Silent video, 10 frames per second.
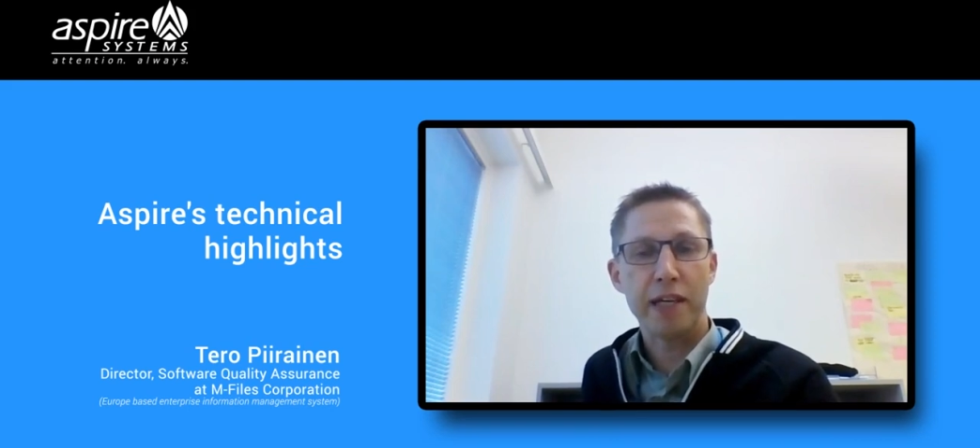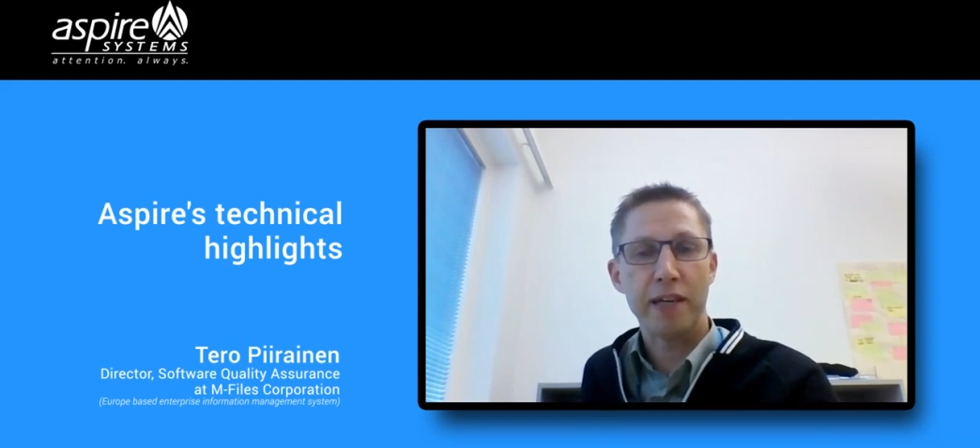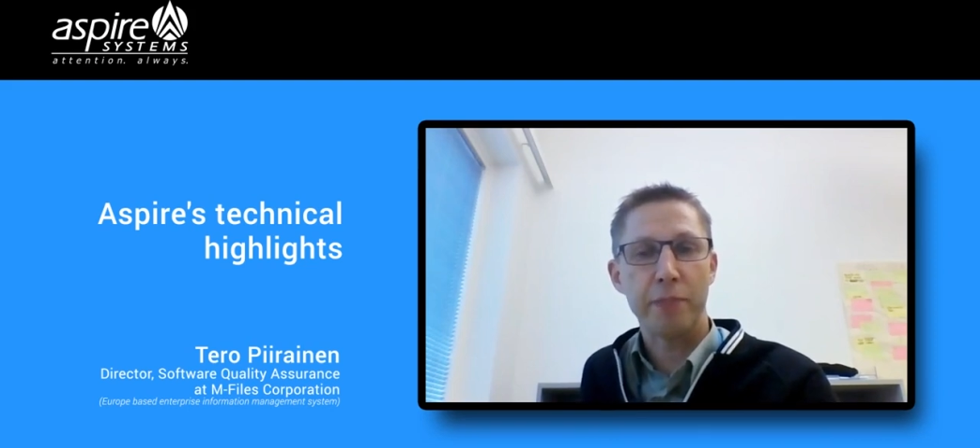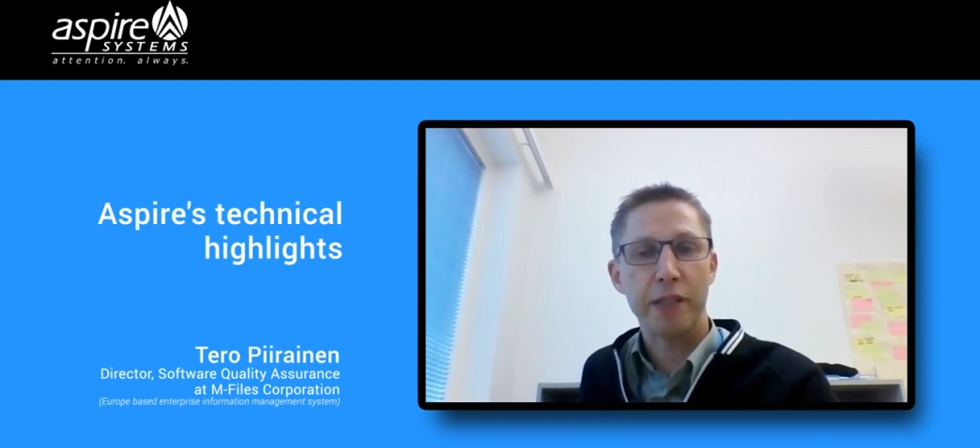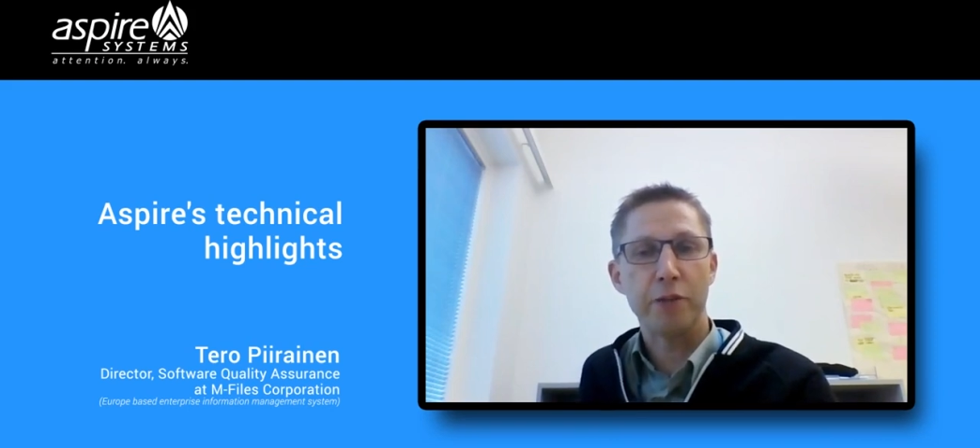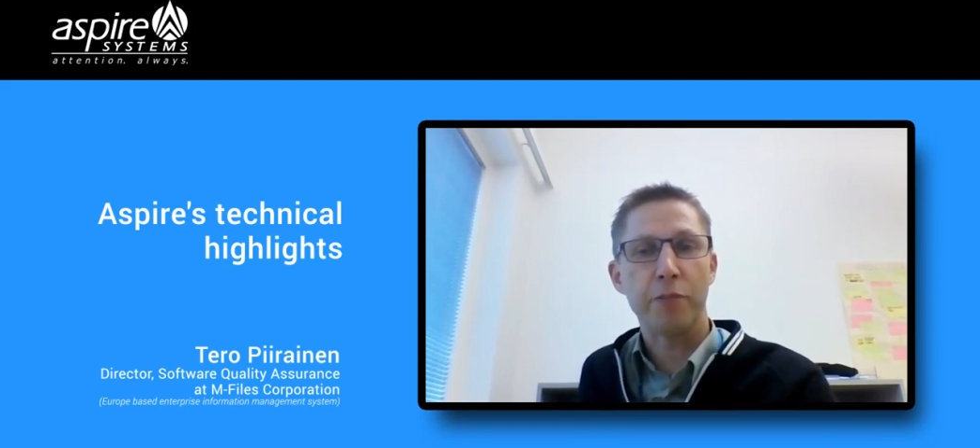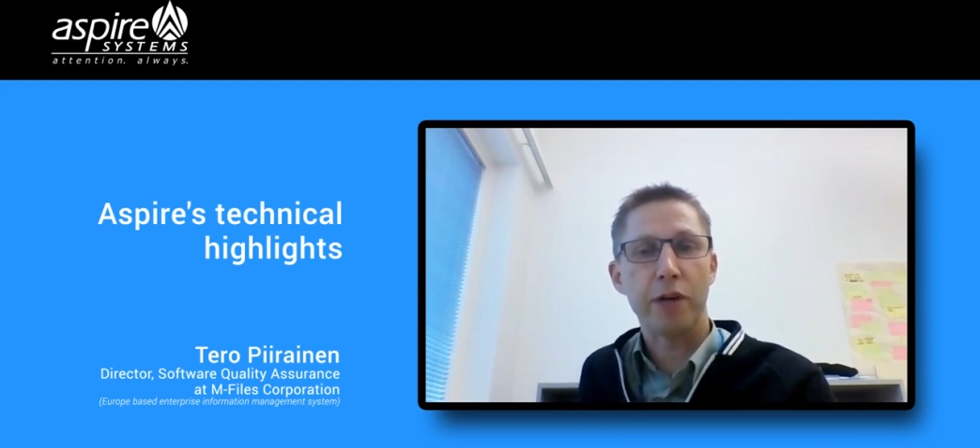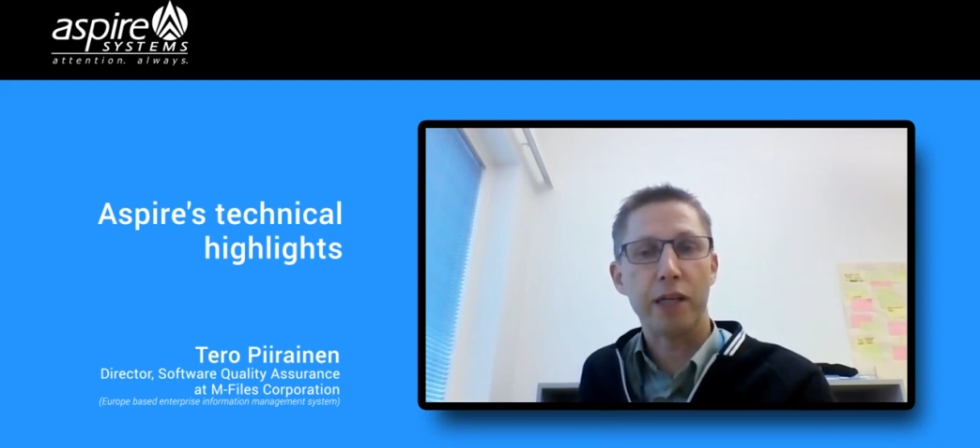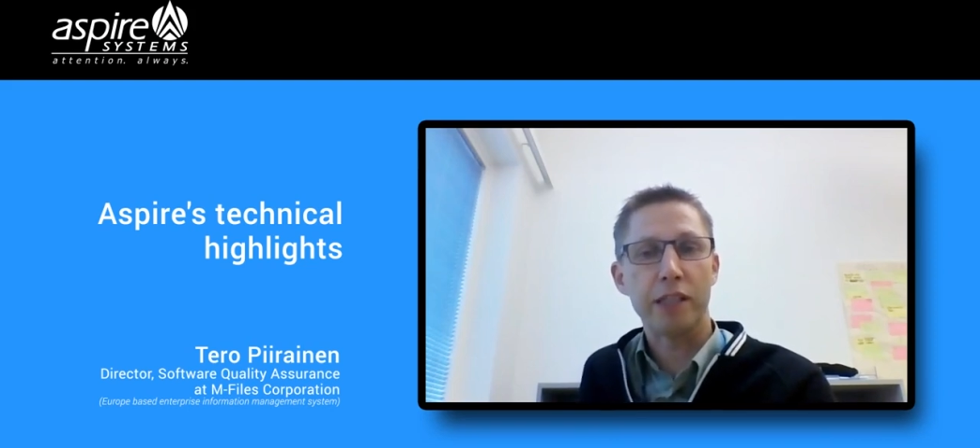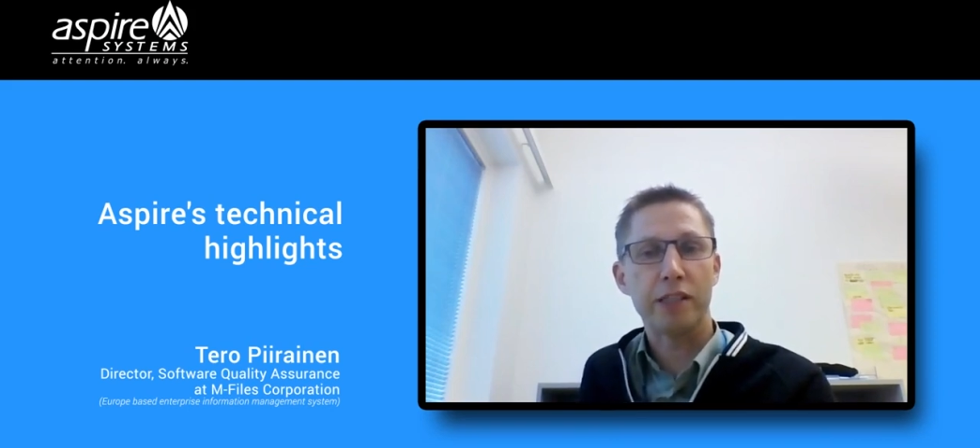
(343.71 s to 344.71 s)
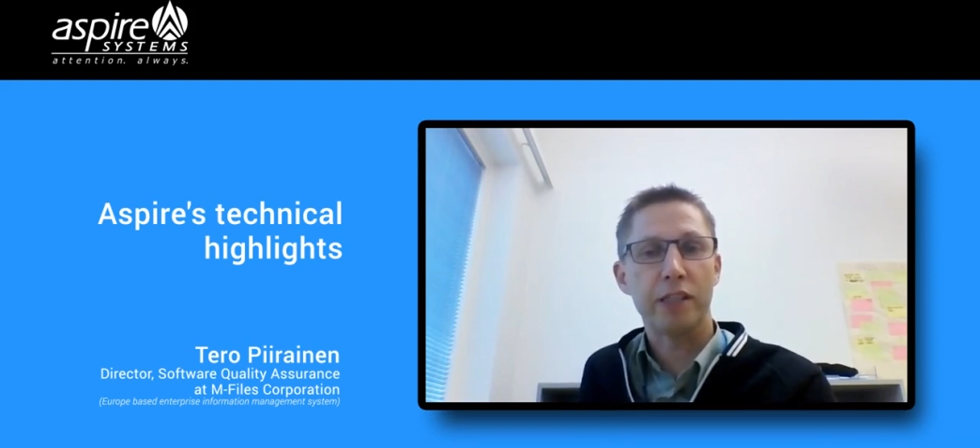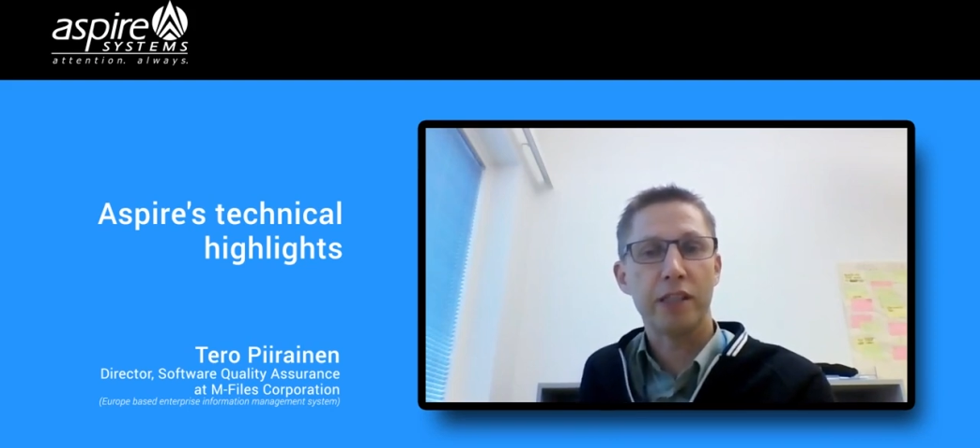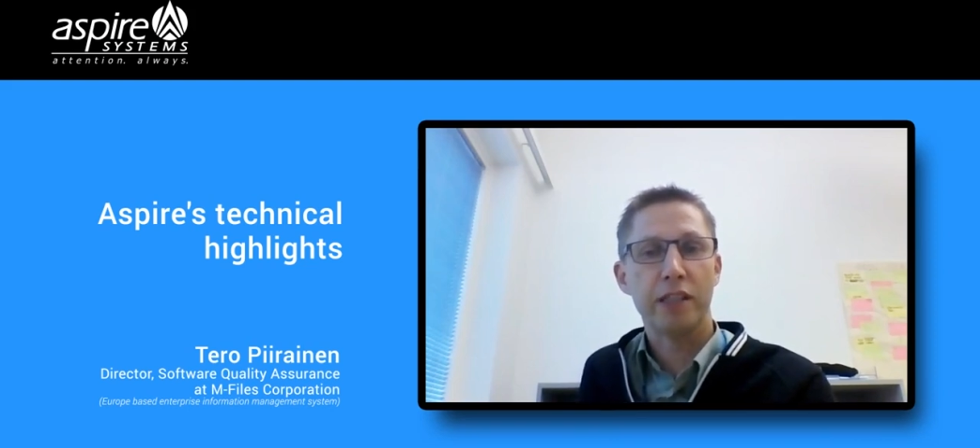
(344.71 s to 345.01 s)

I have been surprised